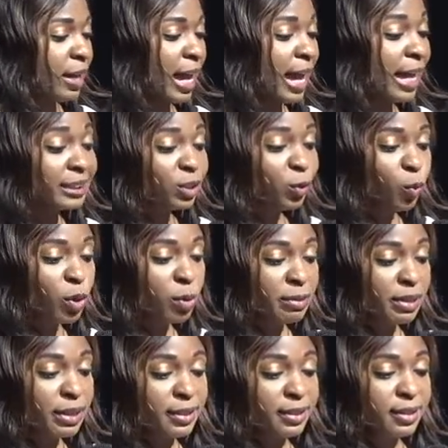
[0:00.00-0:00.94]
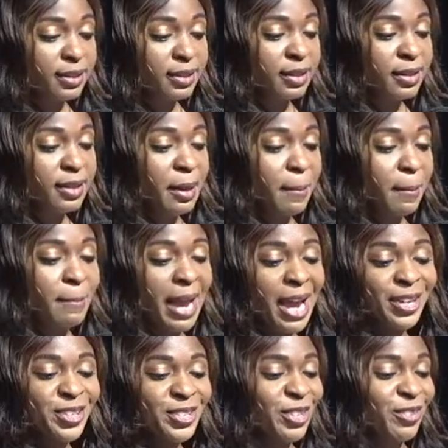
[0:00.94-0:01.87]
As a woman,
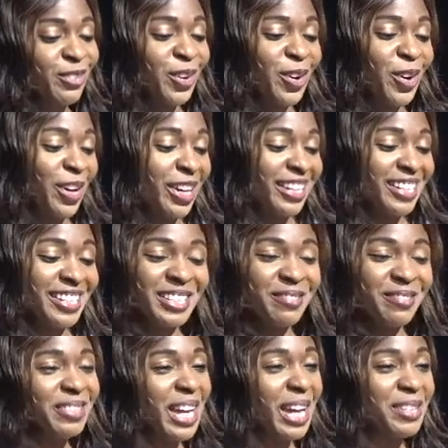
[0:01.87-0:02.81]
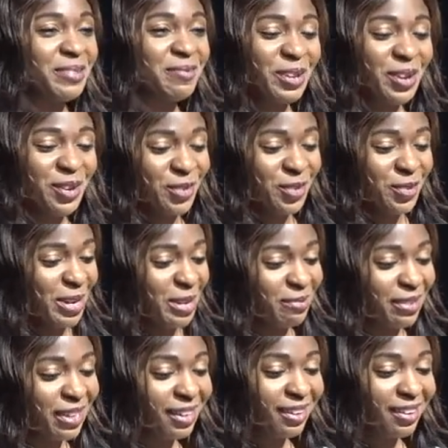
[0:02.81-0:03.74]
matters of the heart can sometimes be
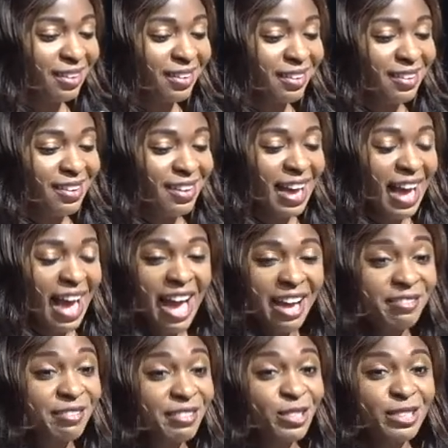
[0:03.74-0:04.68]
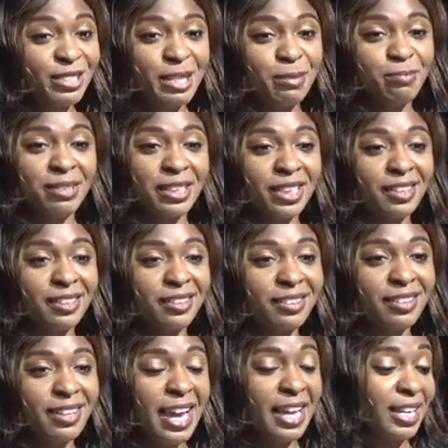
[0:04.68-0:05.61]
overwhelming. I feel deeply,
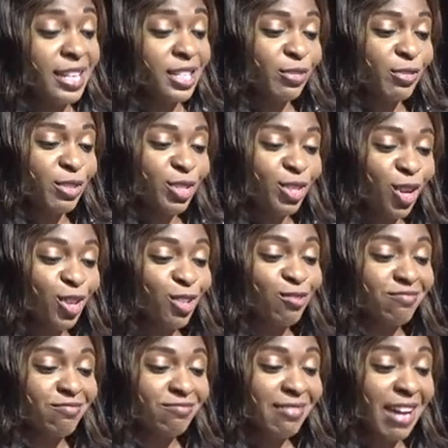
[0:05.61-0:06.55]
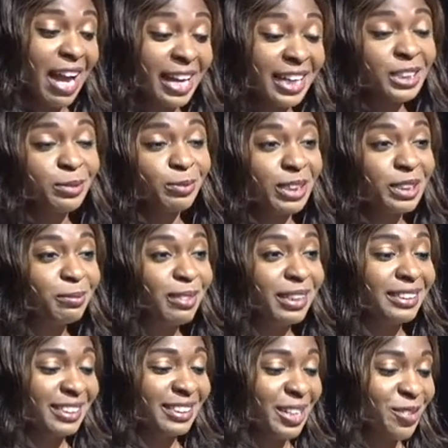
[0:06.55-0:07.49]
and as a result, I express
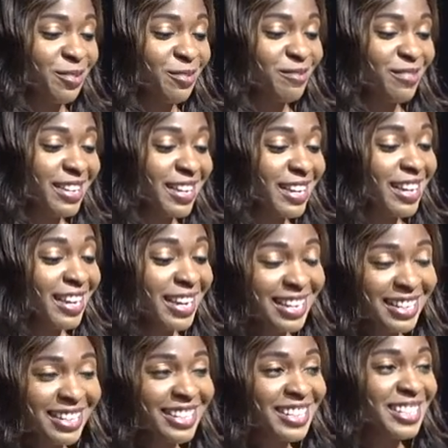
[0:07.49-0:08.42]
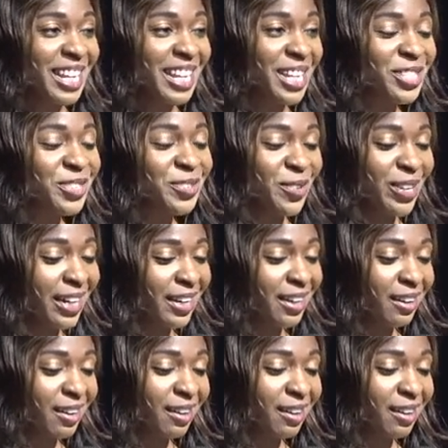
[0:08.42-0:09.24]
myself in an intense way,